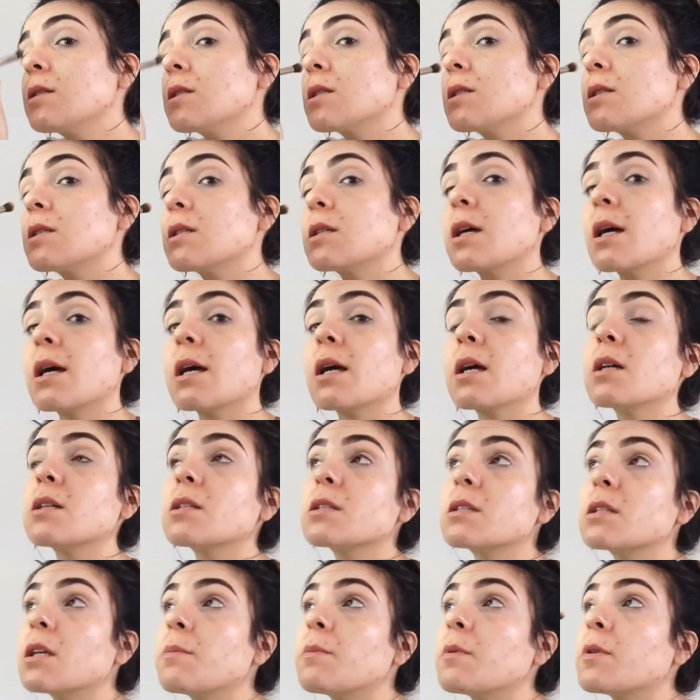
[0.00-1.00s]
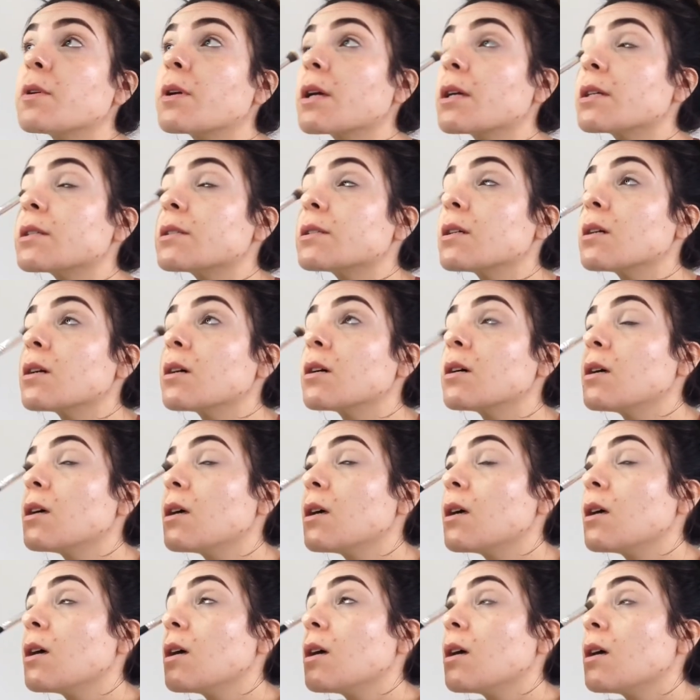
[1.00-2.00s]
just to get keep you guys
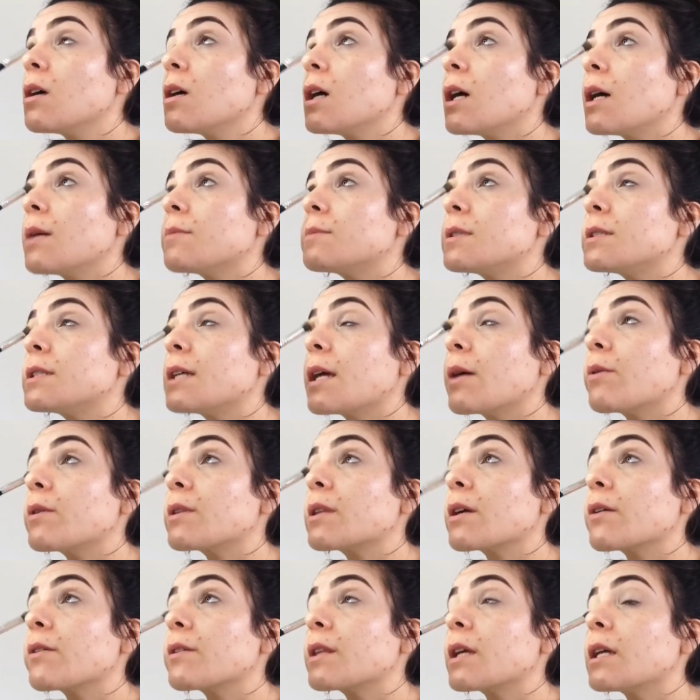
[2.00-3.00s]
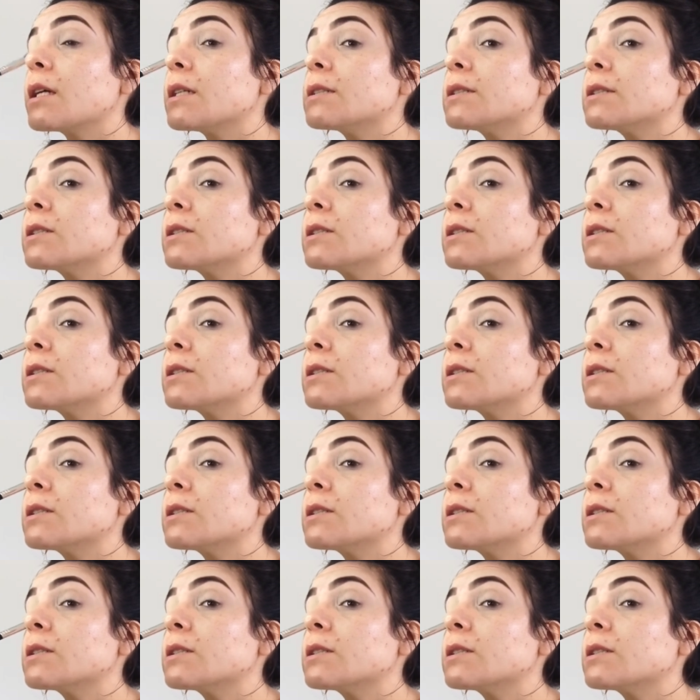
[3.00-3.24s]
up to date with everything.